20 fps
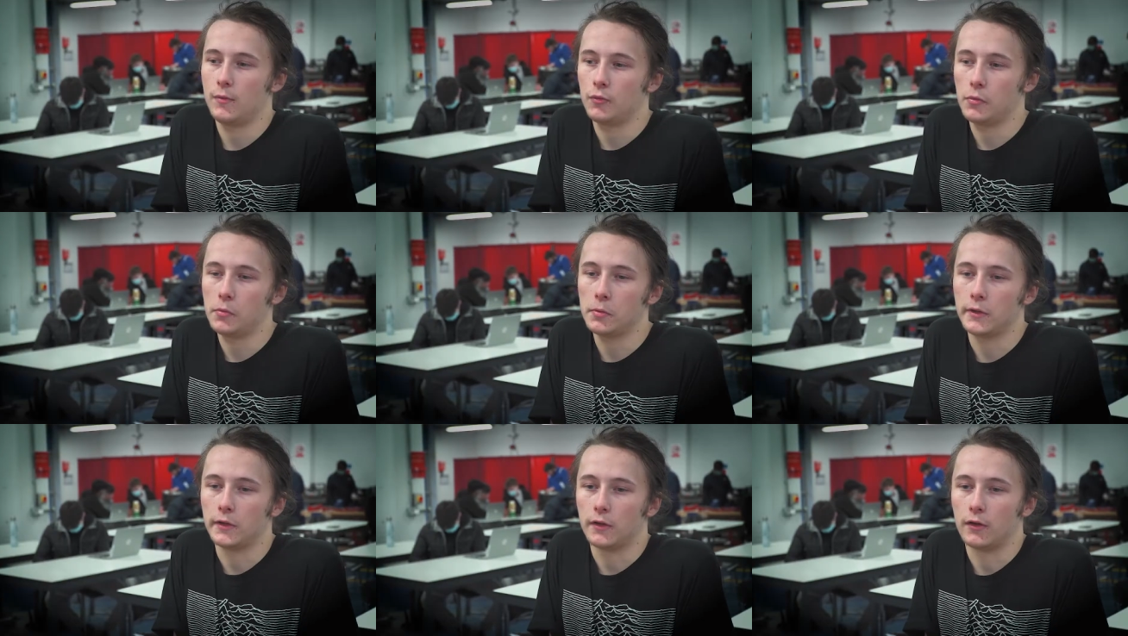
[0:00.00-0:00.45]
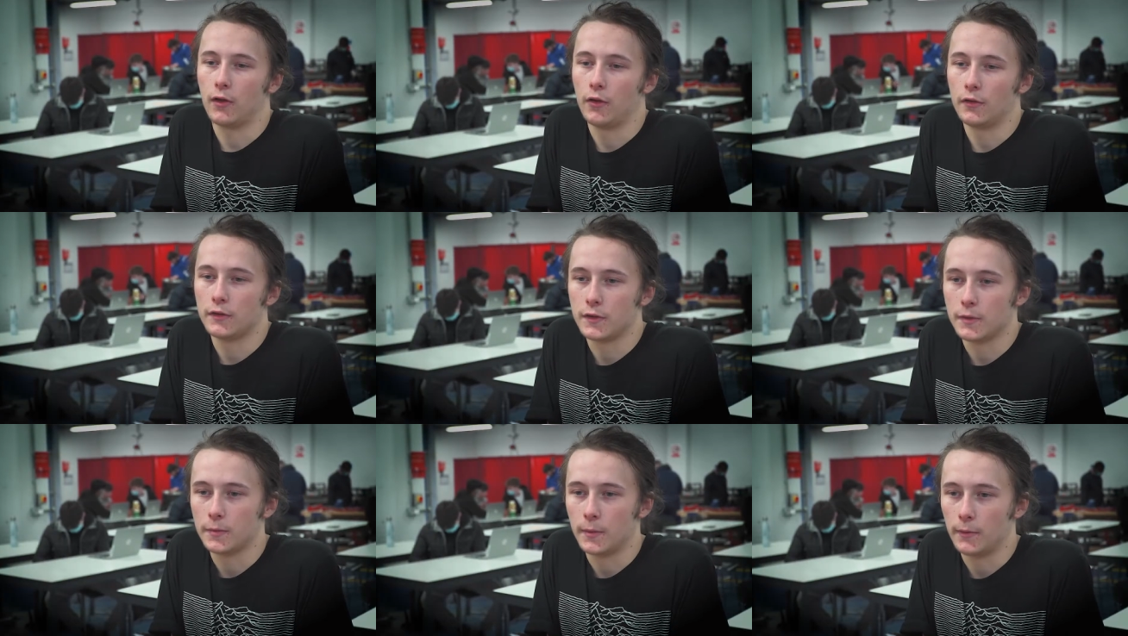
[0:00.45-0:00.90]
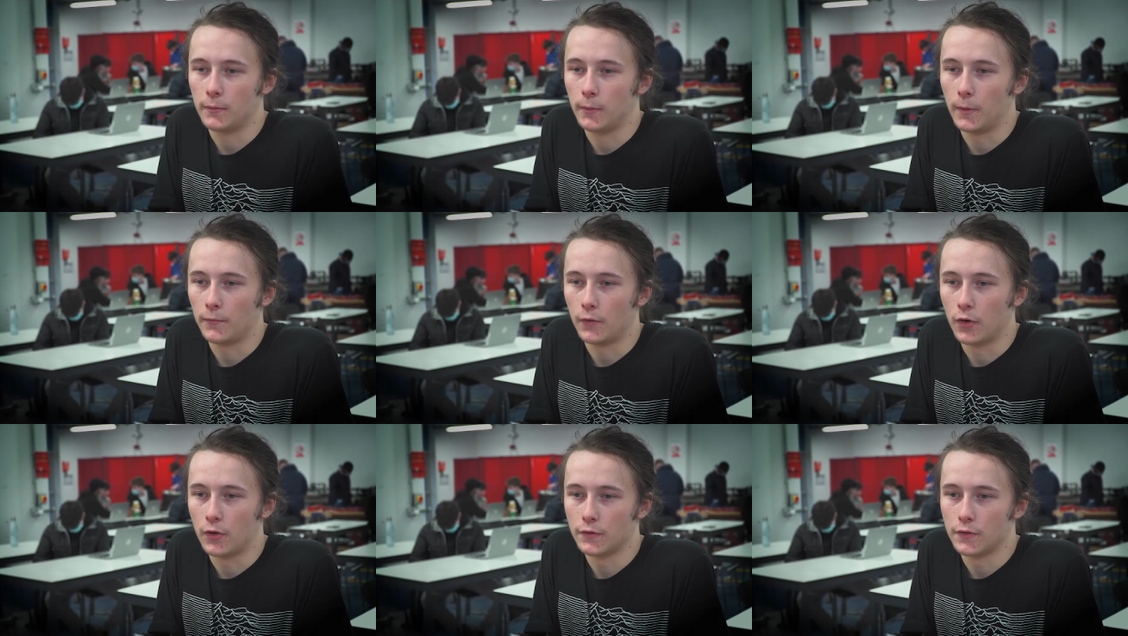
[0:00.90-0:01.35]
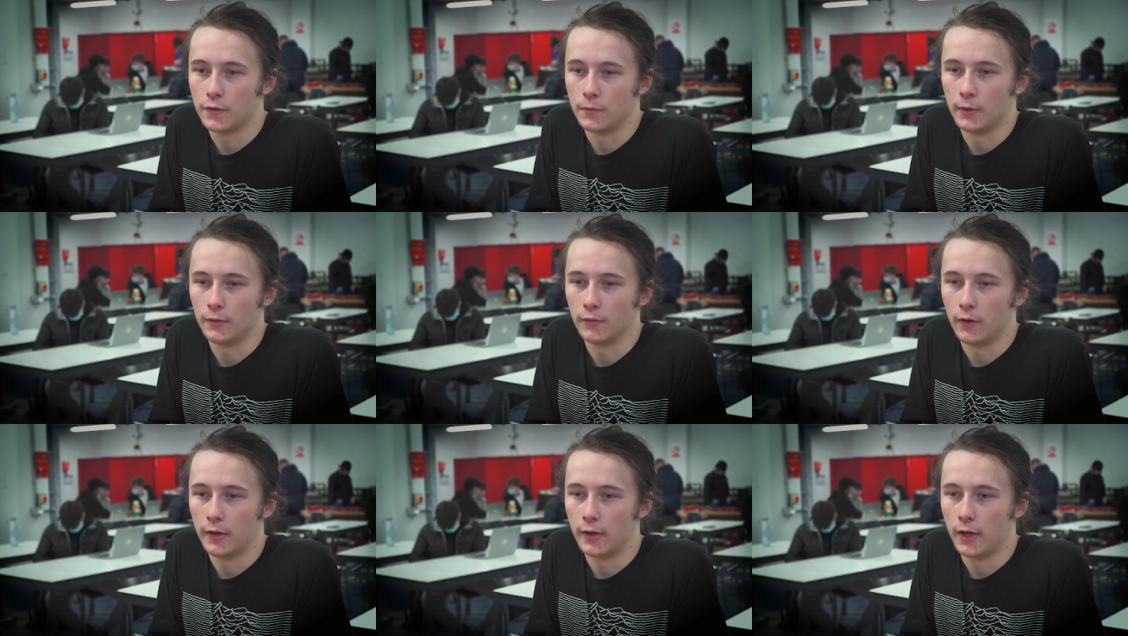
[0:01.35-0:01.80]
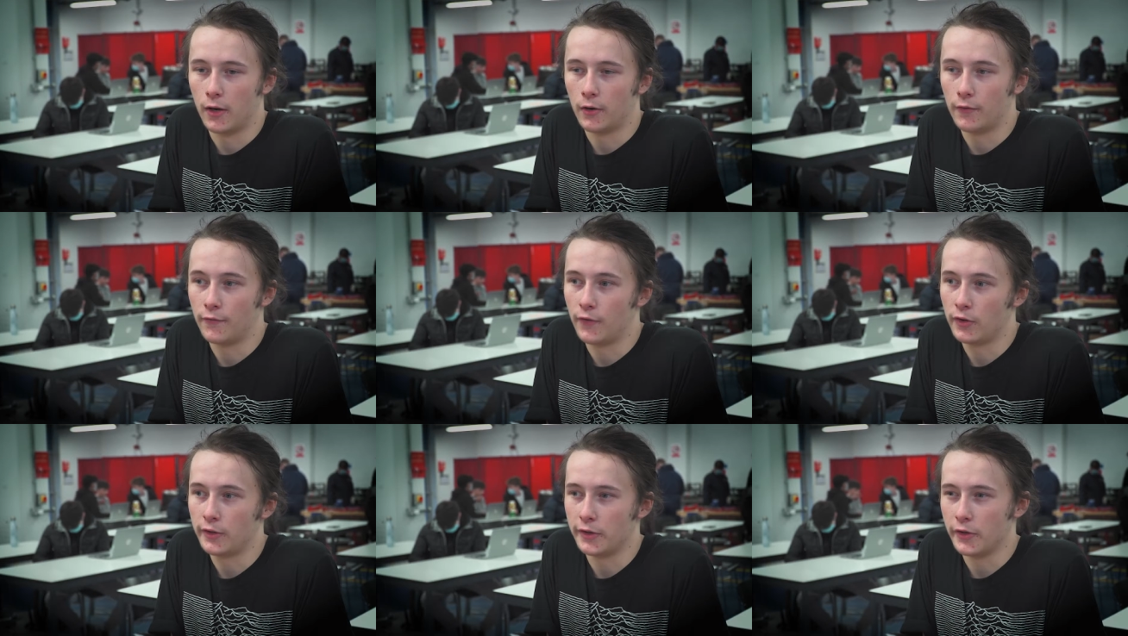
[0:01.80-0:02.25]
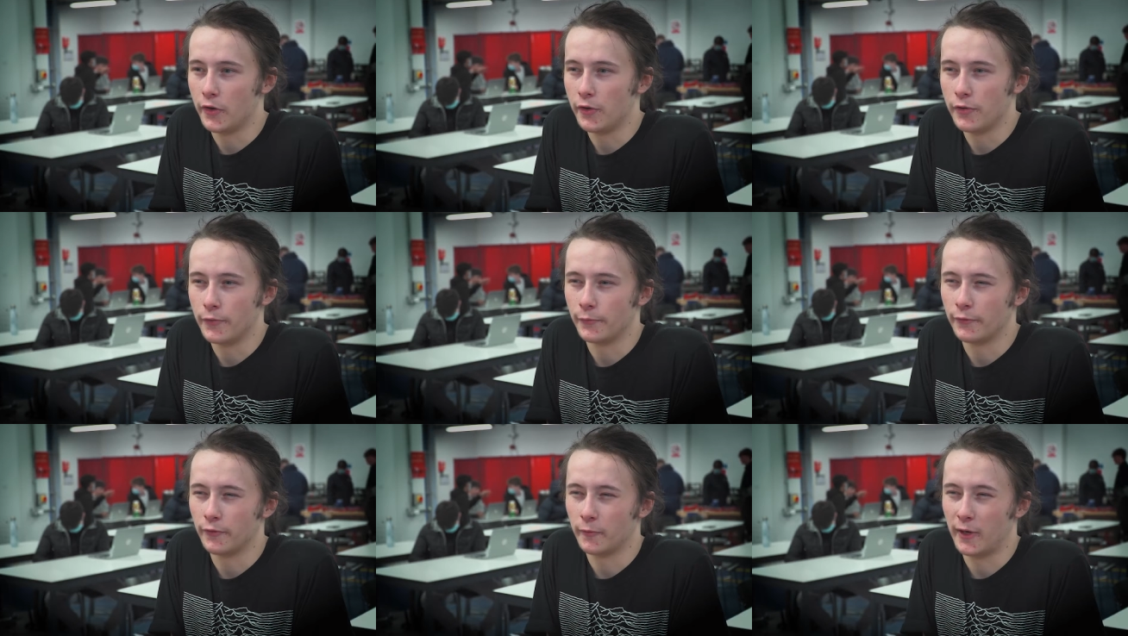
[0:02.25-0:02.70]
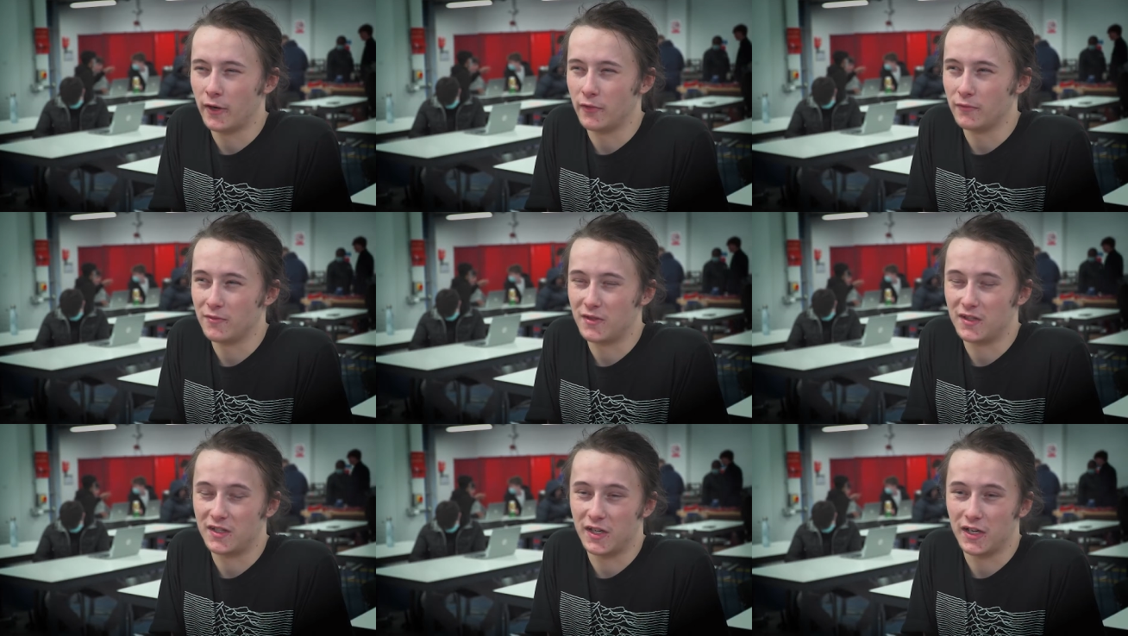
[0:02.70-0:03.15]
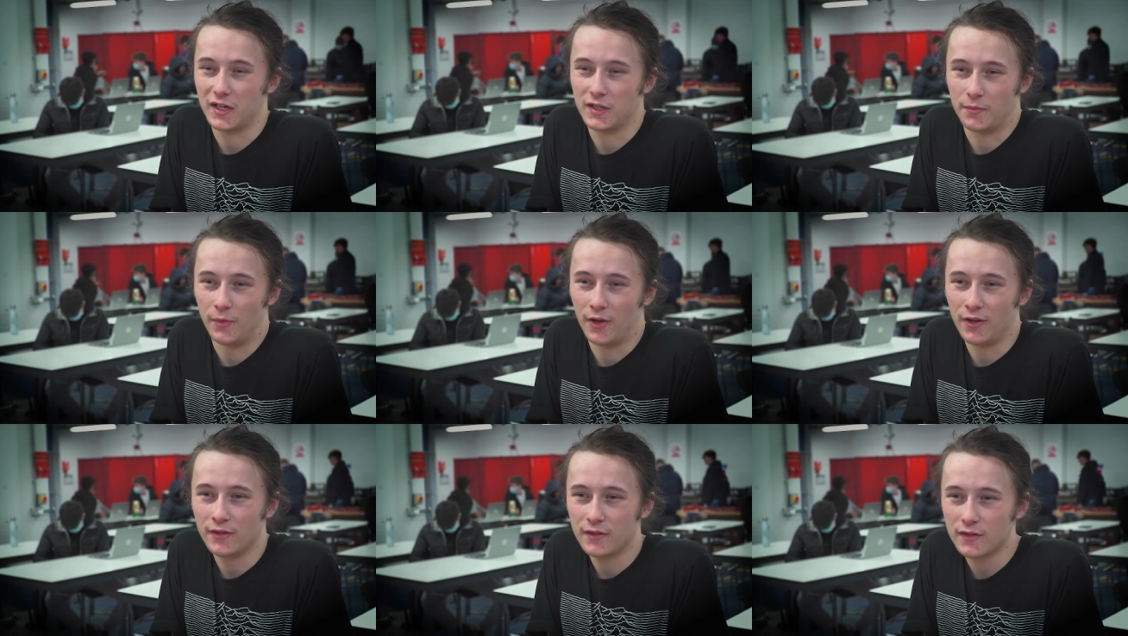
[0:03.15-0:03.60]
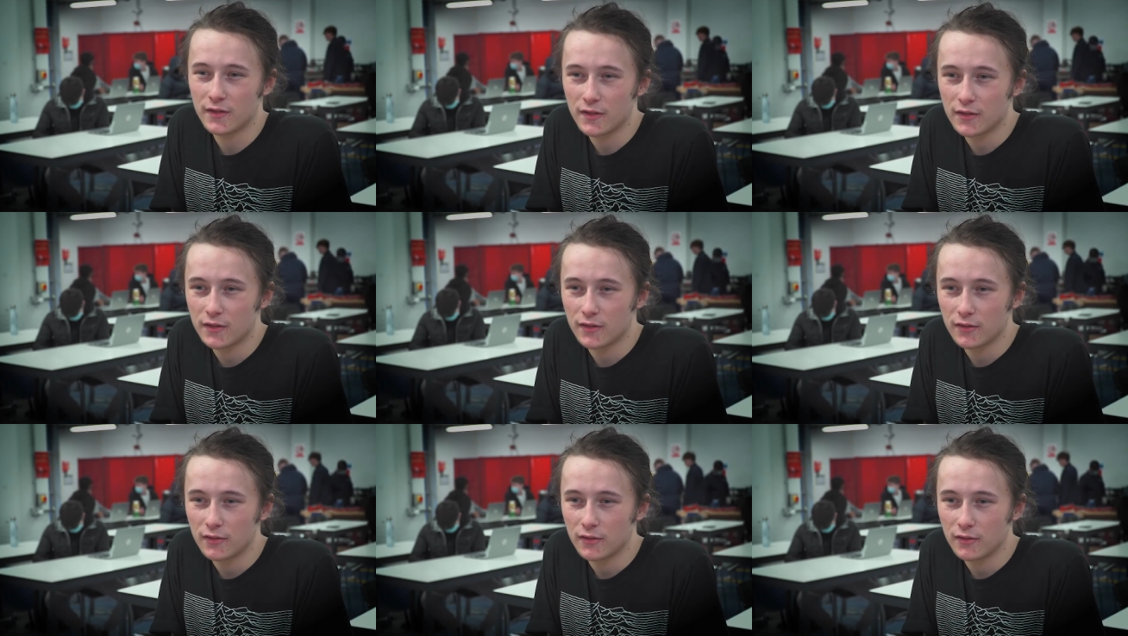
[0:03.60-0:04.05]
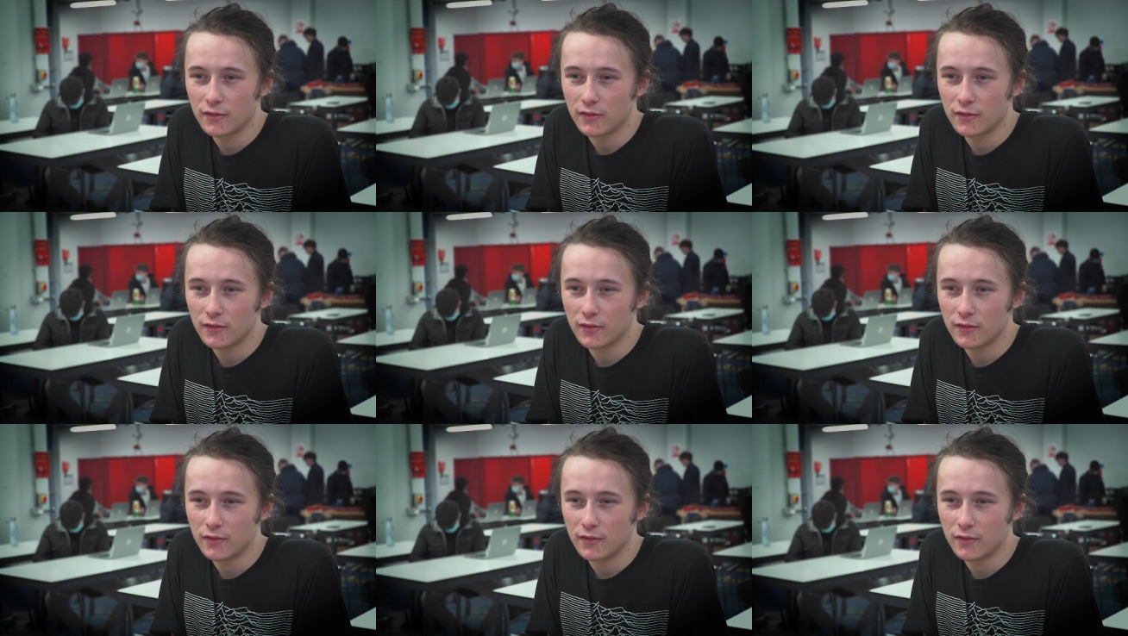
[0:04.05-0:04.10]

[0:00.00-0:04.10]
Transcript: probably the closest people I've got to me right now, and I've only known them for about six months.